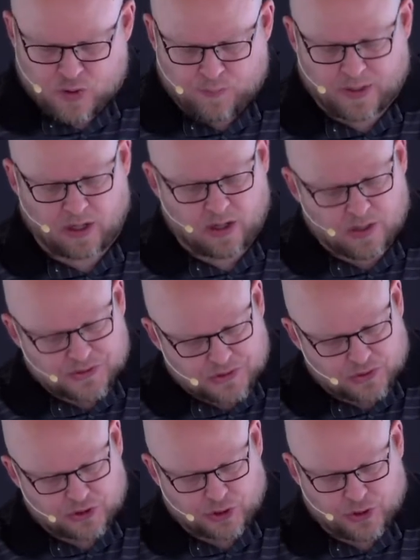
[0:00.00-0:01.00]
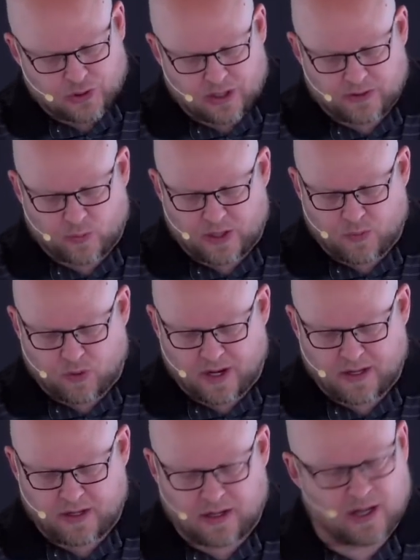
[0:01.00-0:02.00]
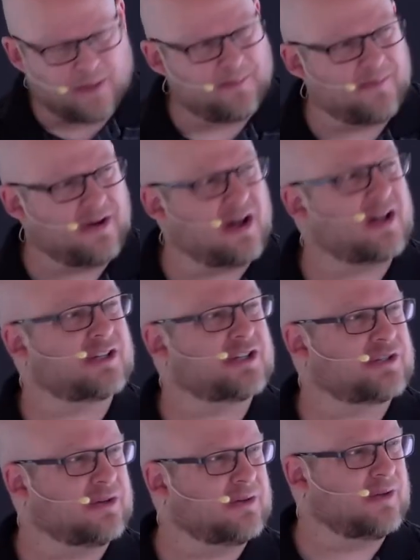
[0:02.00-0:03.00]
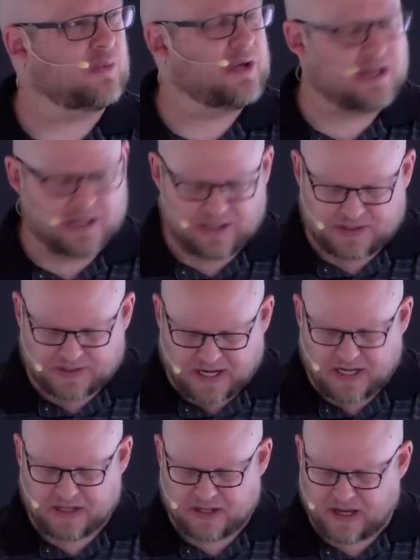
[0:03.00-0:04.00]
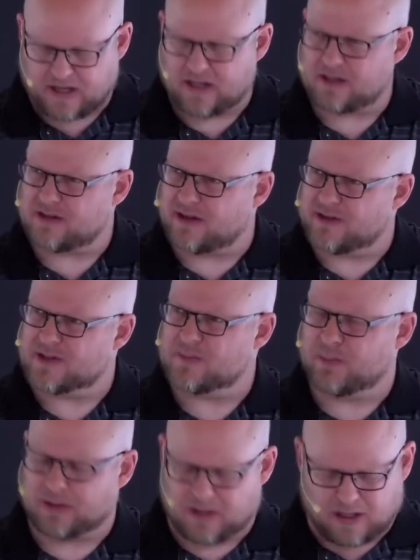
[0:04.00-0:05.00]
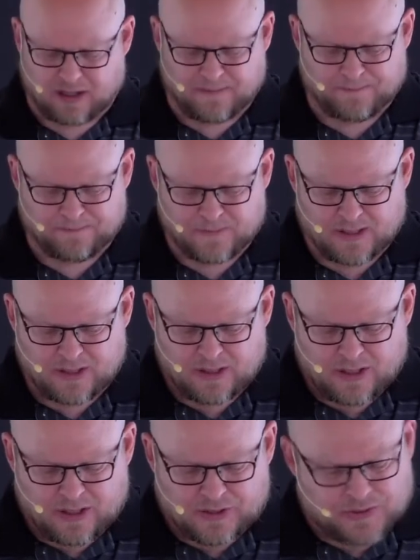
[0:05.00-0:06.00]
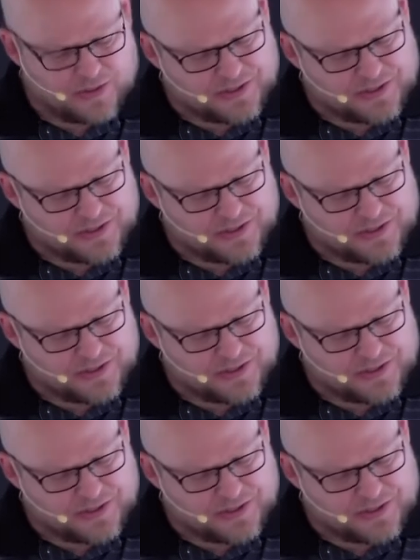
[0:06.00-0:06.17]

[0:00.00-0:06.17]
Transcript: But I'll also show you along the way why I'm not sure that we can say that it does belong. So let's